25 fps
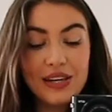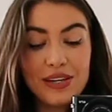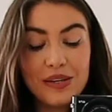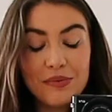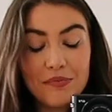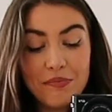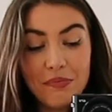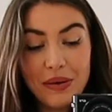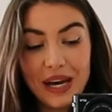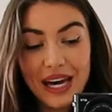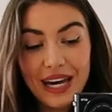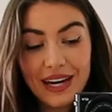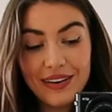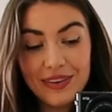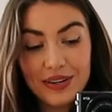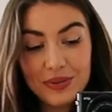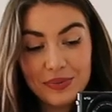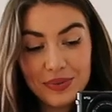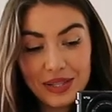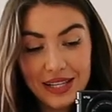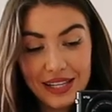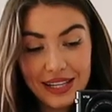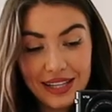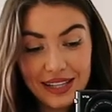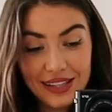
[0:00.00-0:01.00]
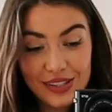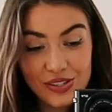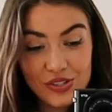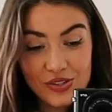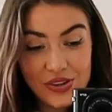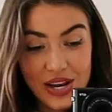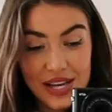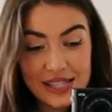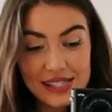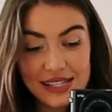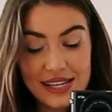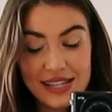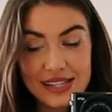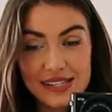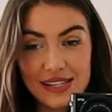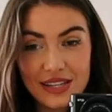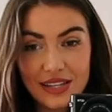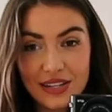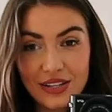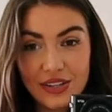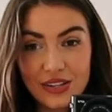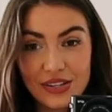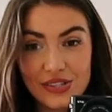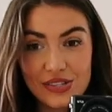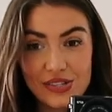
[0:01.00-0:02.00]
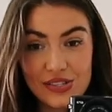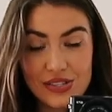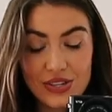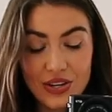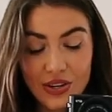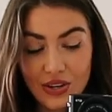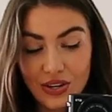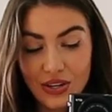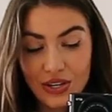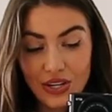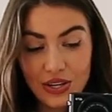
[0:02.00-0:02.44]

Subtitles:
You can pair it with little dresses. It looks so